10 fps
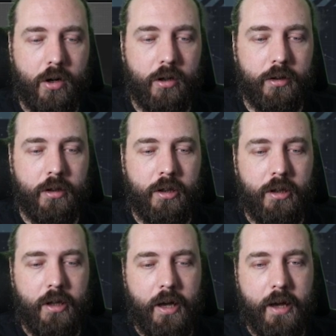on.
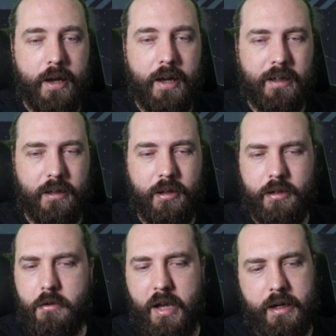And I think
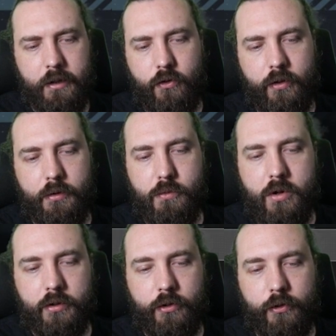you get an extra
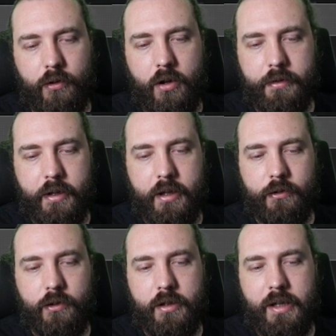1 slot there,
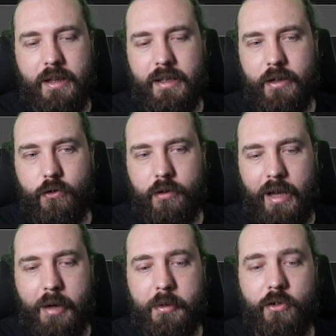so you can get the extra
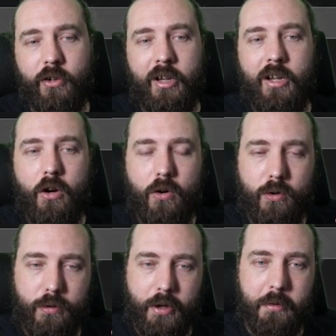damage.
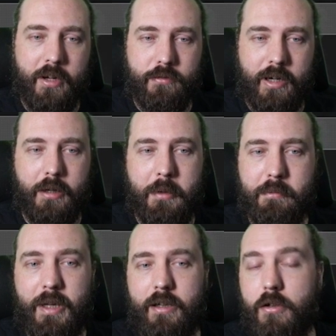Although I'd
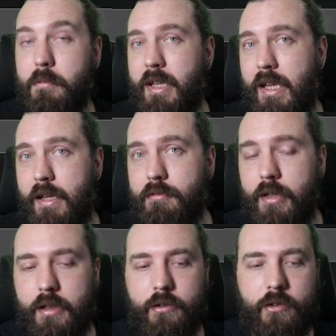recommend picking up the hit
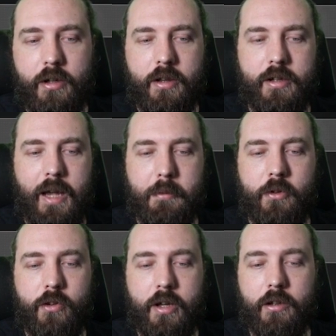rate instead of the
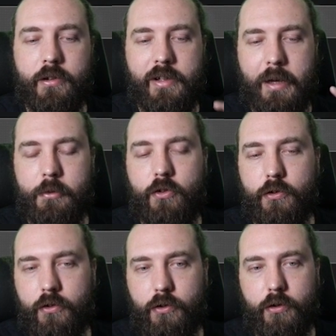damage there, because the damage
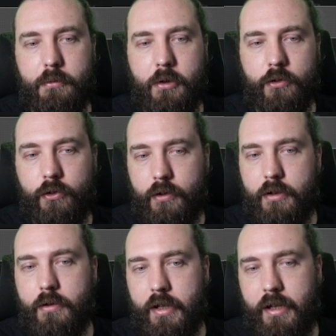doesn't do much, so
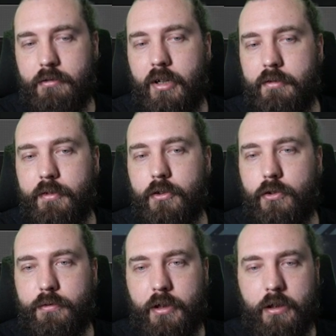the other hit rate
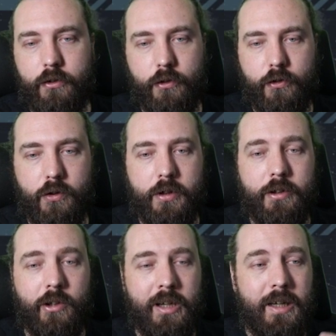versus frigates,
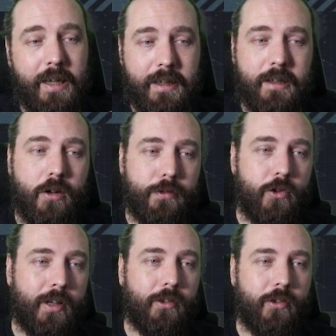destroyers, in the off
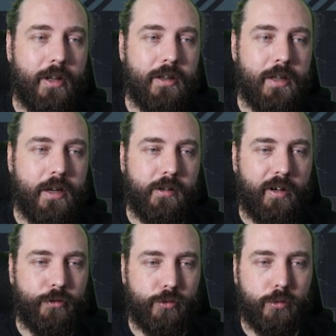chance that the
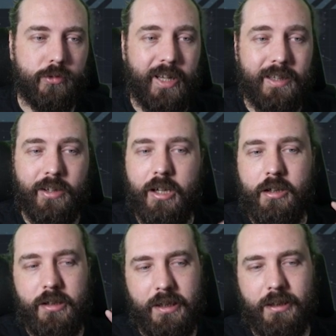aircraft are all dead,
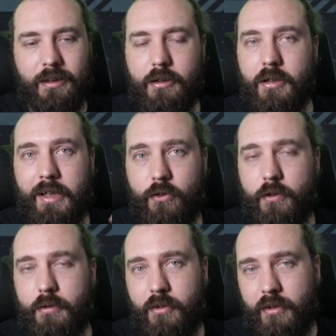you can get a little
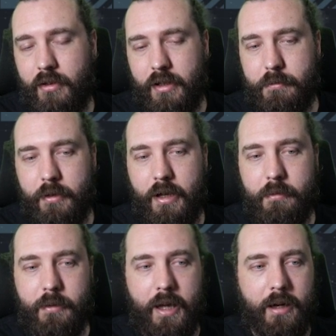extra
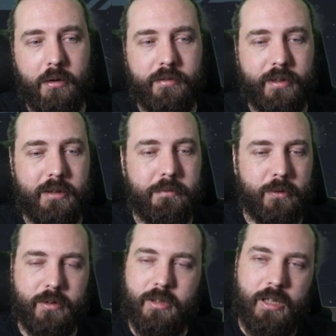DPM out of it,
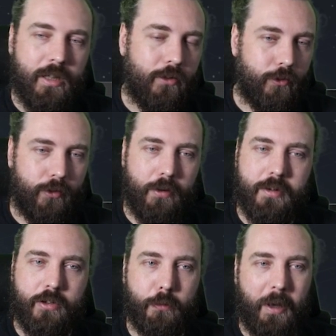but just
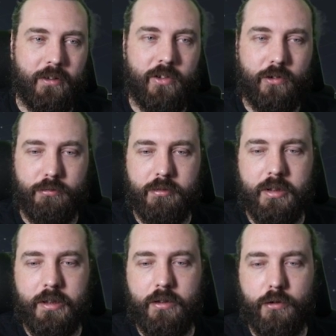don't expect it to
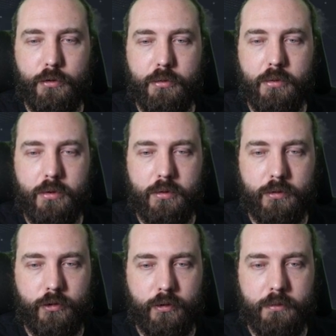really do all
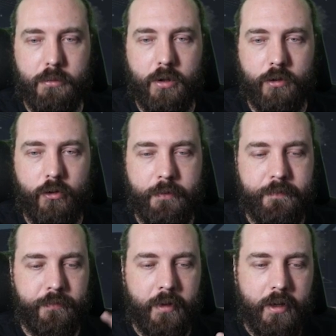too much.
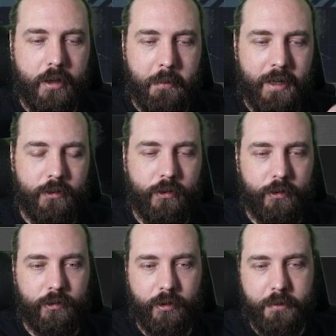Command
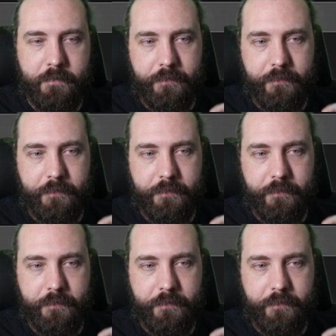system.